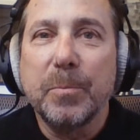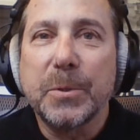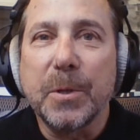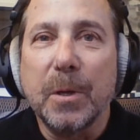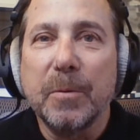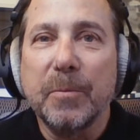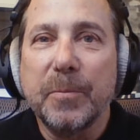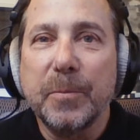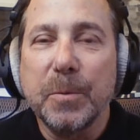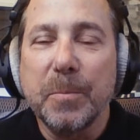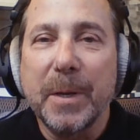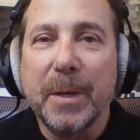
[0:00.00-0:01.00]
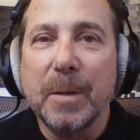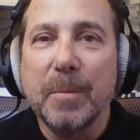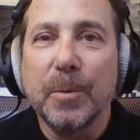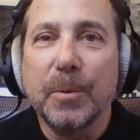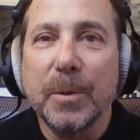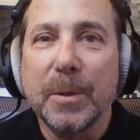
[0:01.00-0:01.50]
son of Jamaican
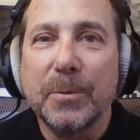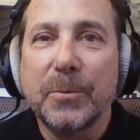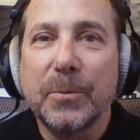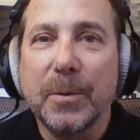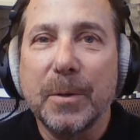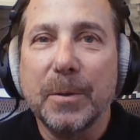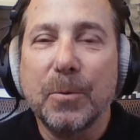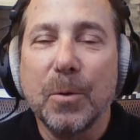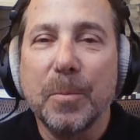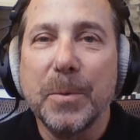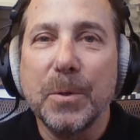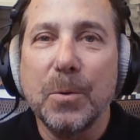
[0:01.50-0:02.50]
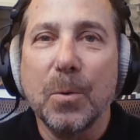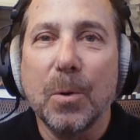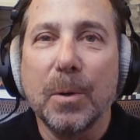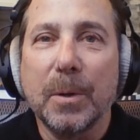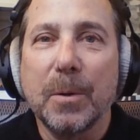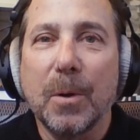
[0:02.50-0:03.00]
immigrants, grew up in New
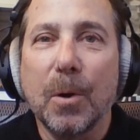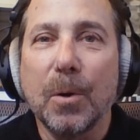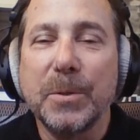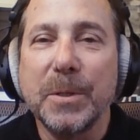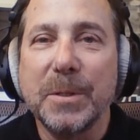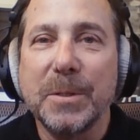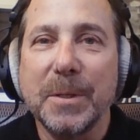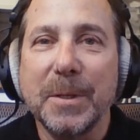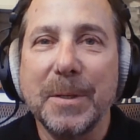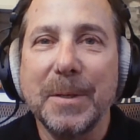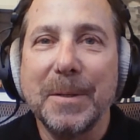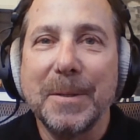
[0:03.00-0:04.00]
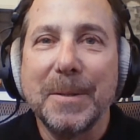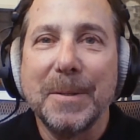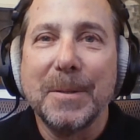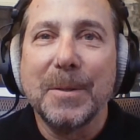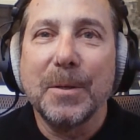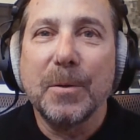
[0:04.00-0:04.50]
York, ROTC,
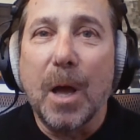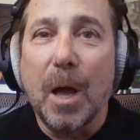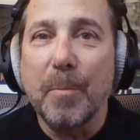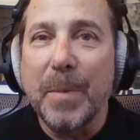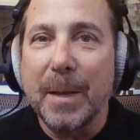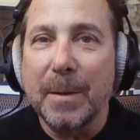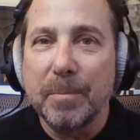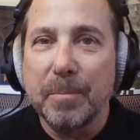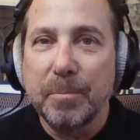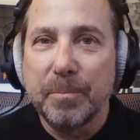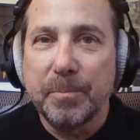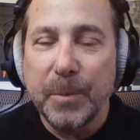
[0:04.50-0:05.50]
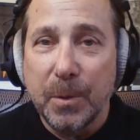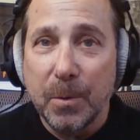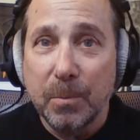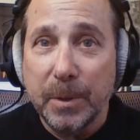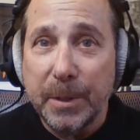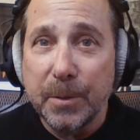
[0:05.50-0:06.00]
combat,
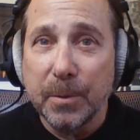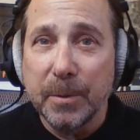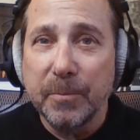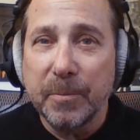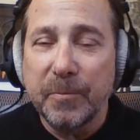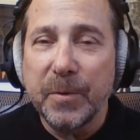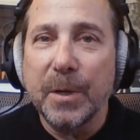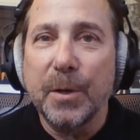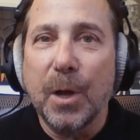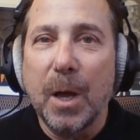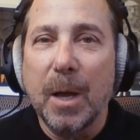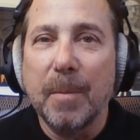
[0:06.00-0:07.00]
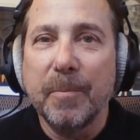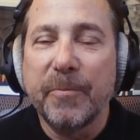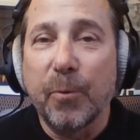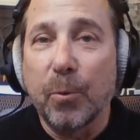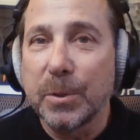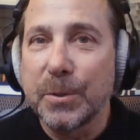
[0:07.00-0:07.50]
leader in Vietnam,
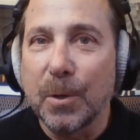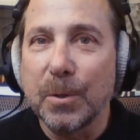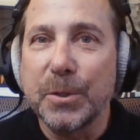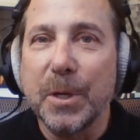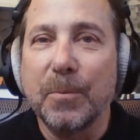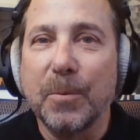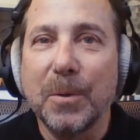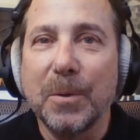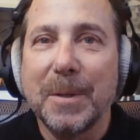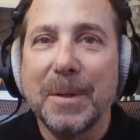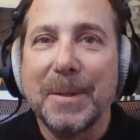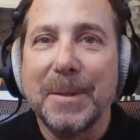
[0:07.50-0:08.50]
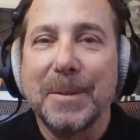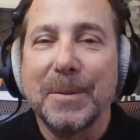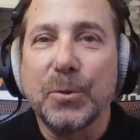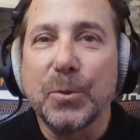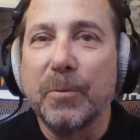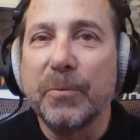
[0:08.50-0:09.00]
4-star general,
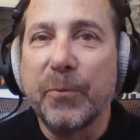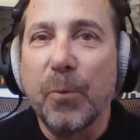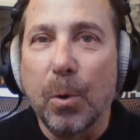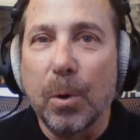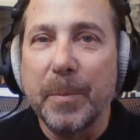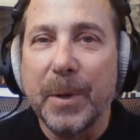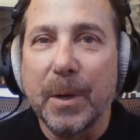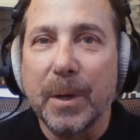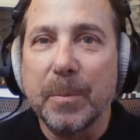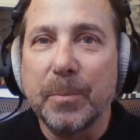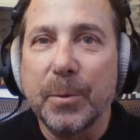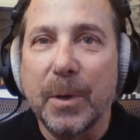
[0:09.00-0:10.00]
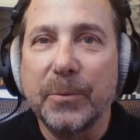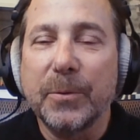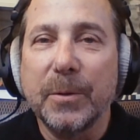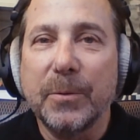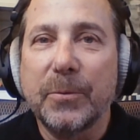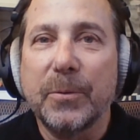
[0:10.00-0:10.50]
served 4 American
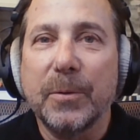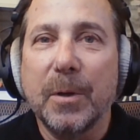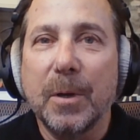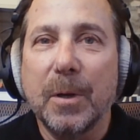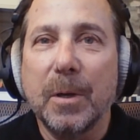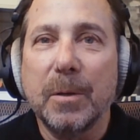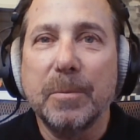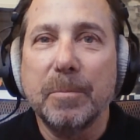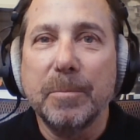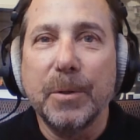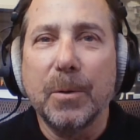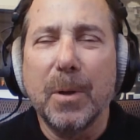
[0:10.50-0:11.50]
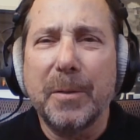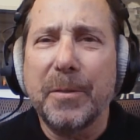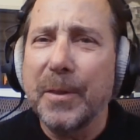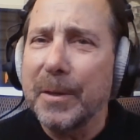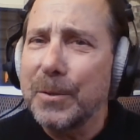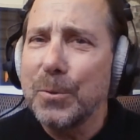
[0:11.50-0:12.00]
presidents. I
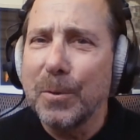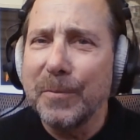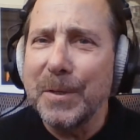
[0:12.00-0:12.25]
think 2 of